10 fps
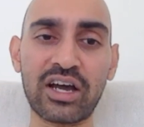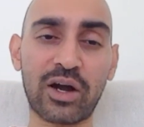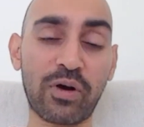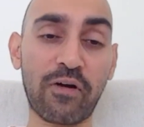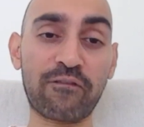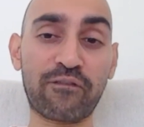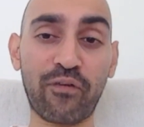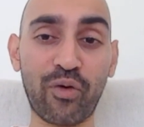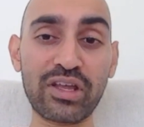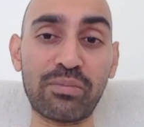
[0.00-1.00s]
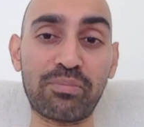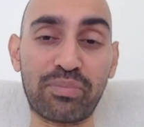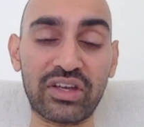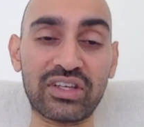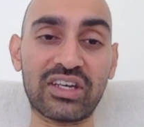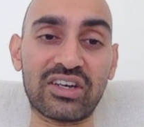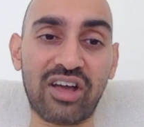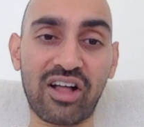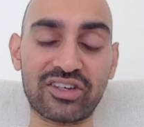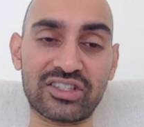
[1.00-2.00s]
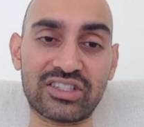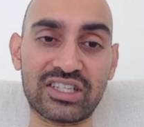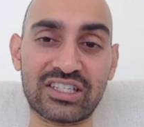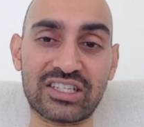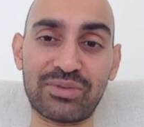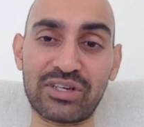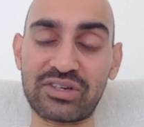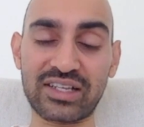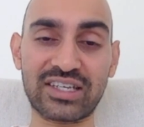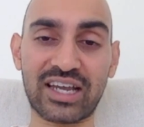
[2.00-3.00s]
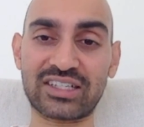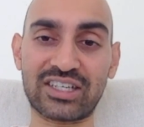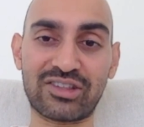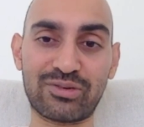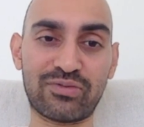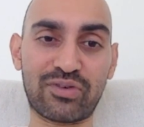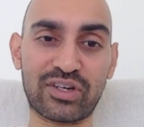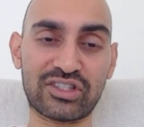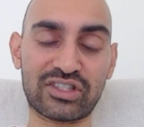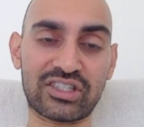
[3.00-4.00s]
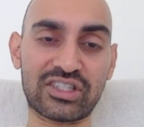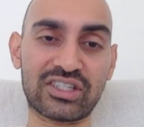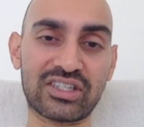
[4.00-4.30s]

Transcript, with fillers: around $40 billion is going to be transacted through voice search.